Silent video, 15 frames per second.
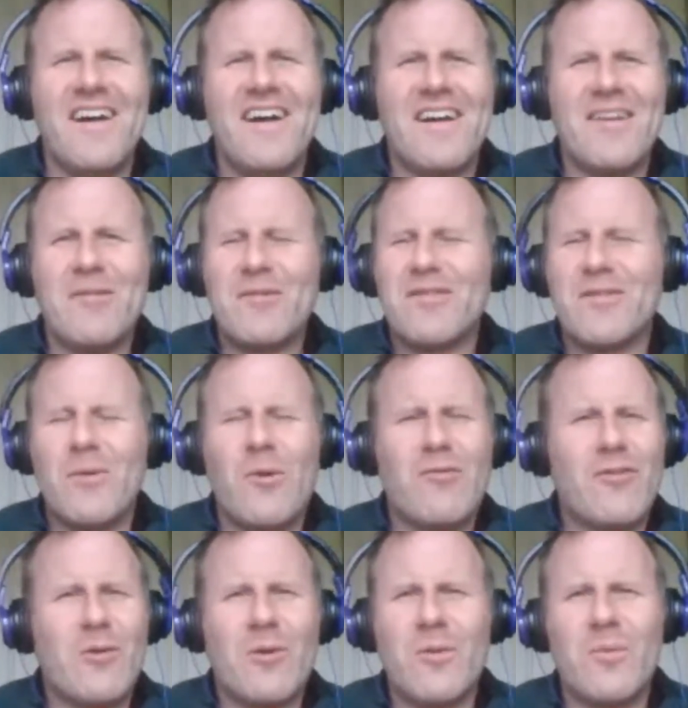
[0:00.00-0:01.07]
And it was so
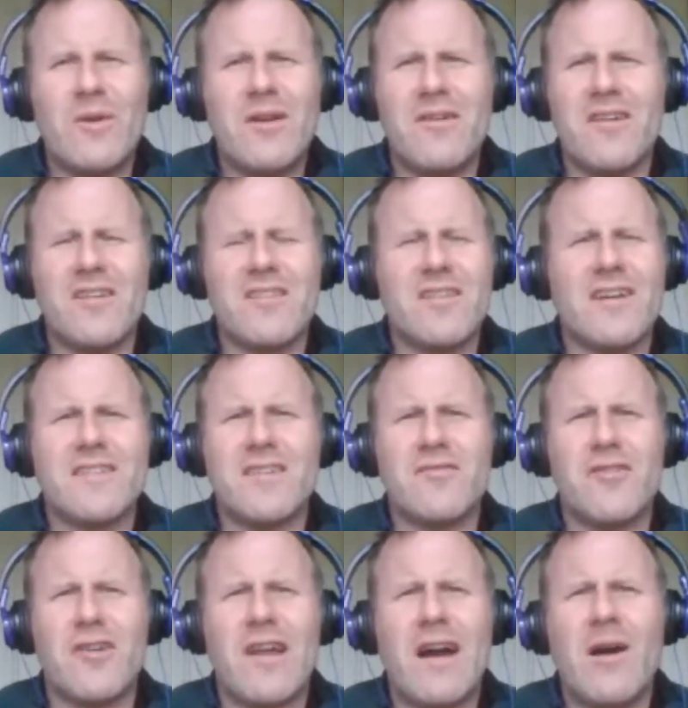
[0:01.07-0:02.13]
fucking weird. I sat there
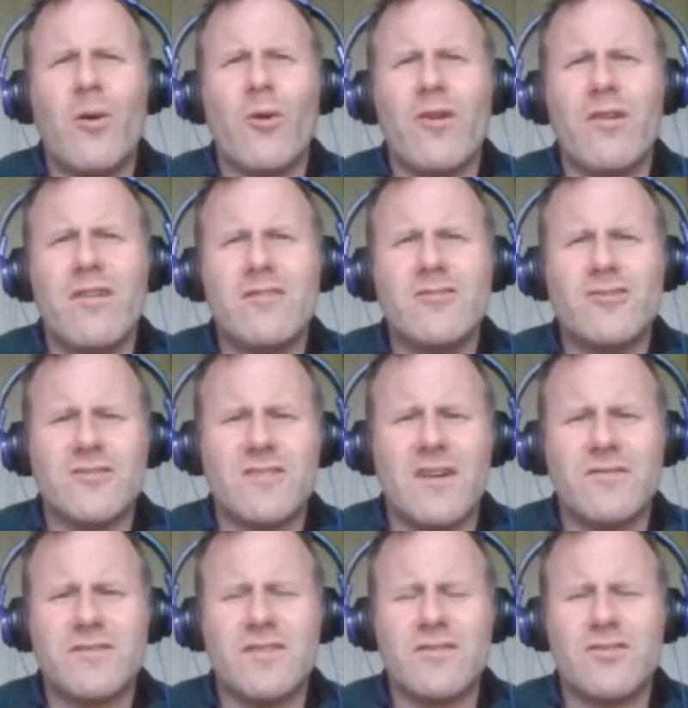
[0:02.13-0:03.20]
for an hour just
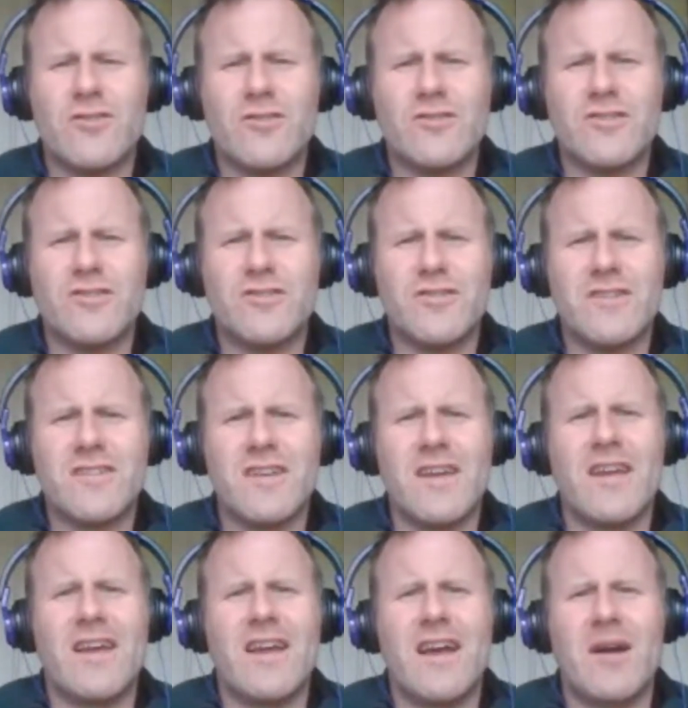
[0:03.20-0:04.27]
off of South George Street.
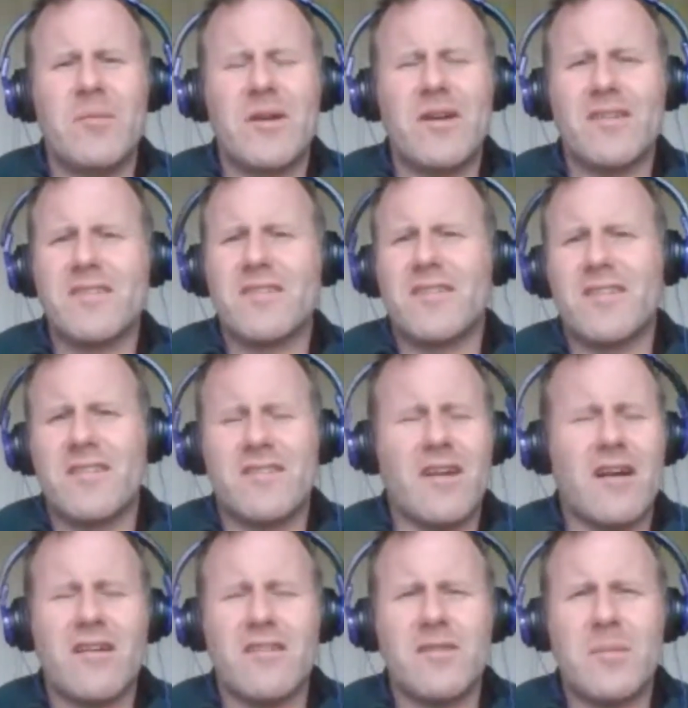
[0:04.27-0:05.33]
And because it's as
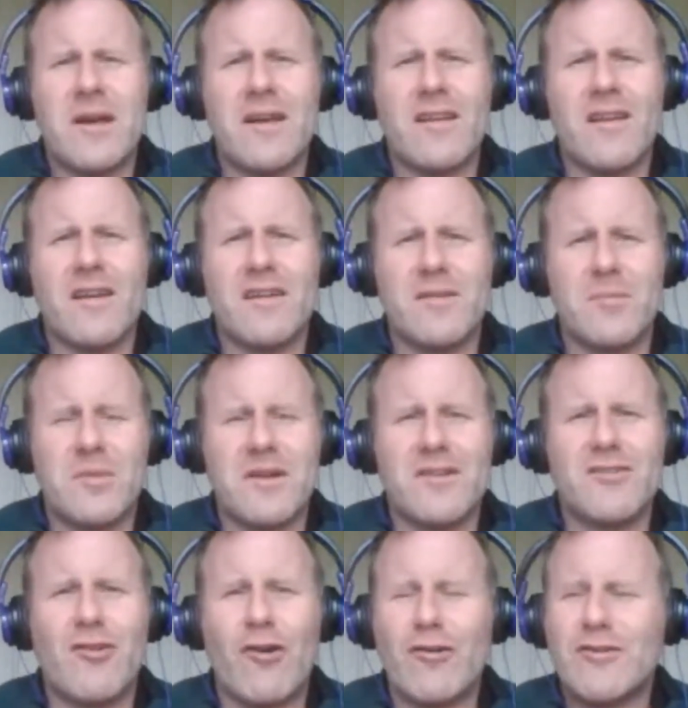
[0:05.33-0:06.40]
dark as a bag, like I had to bring
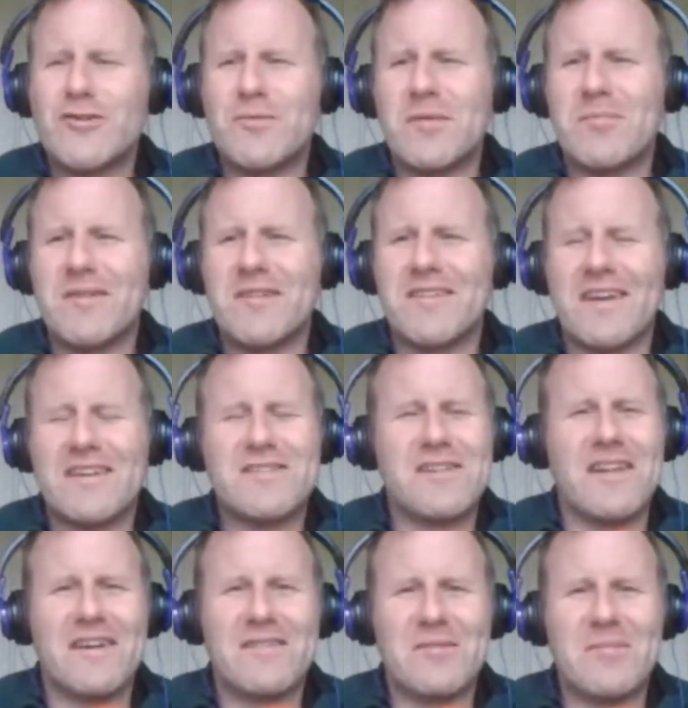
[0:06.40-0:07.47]
a torch with me to actually
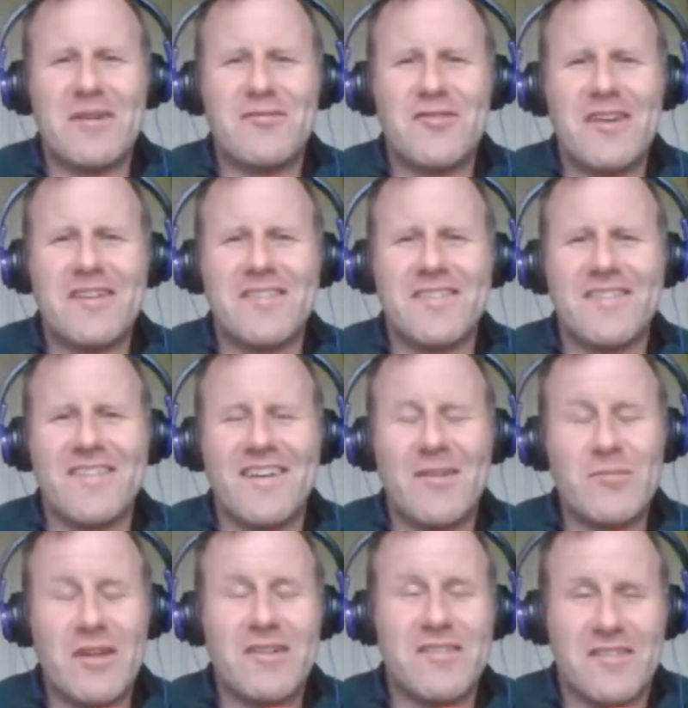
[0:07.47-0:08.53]
light up my face.
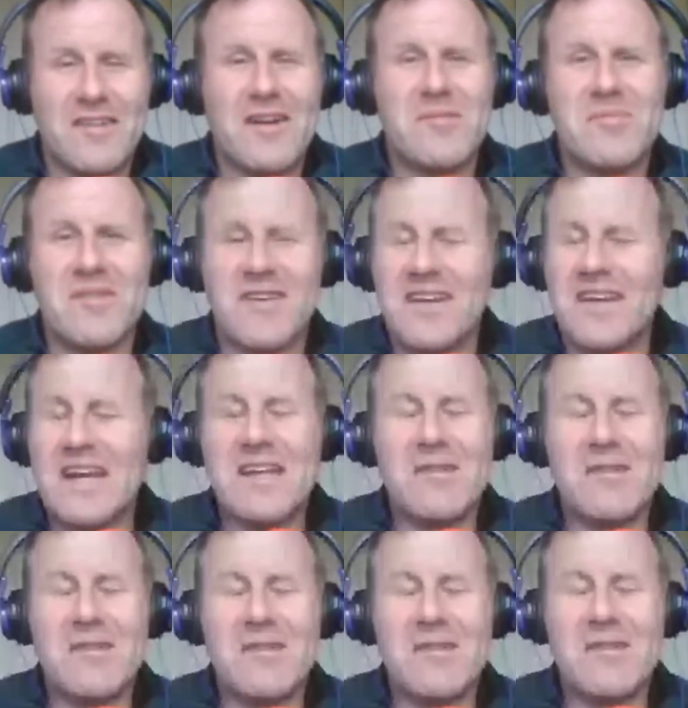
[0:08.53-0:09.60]
I'm there Skyping, like
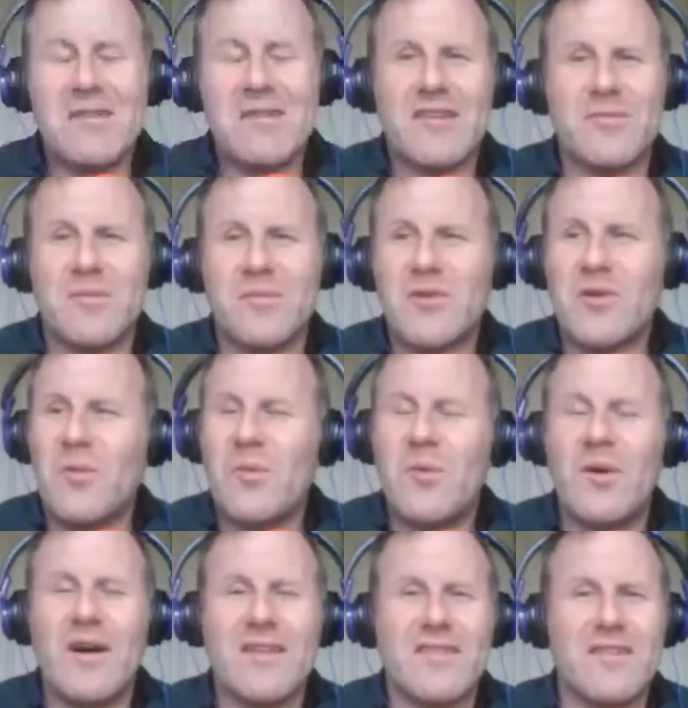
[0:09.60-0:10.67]
anybody walking past me would go,
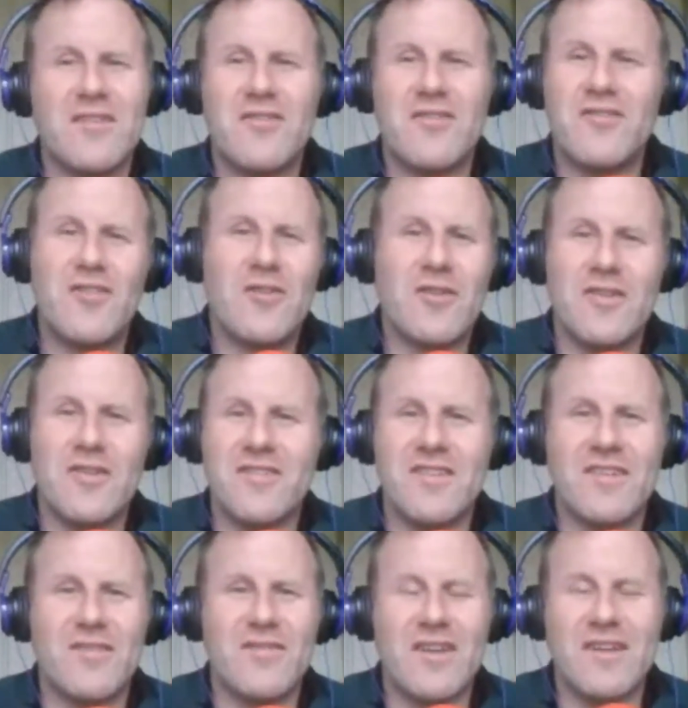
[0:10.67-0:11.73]
what the fuck
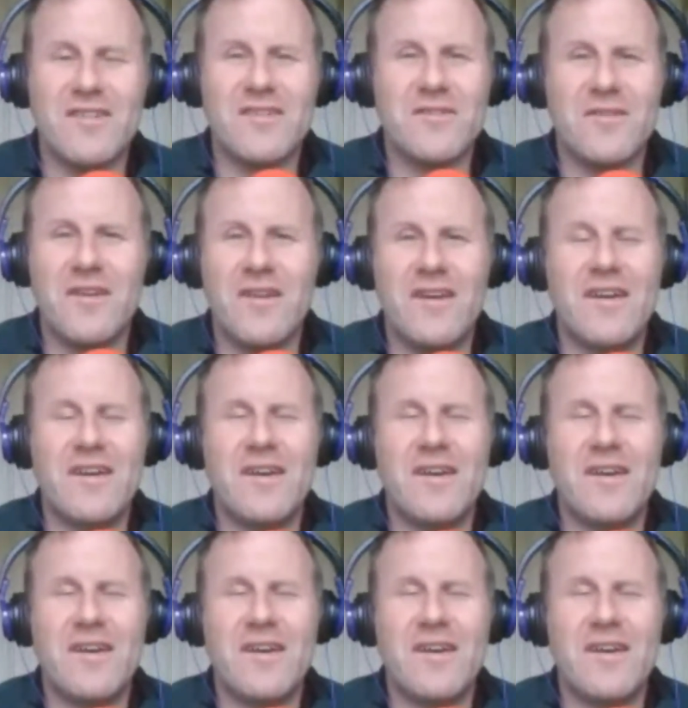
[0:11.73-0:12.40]
is this fella doing?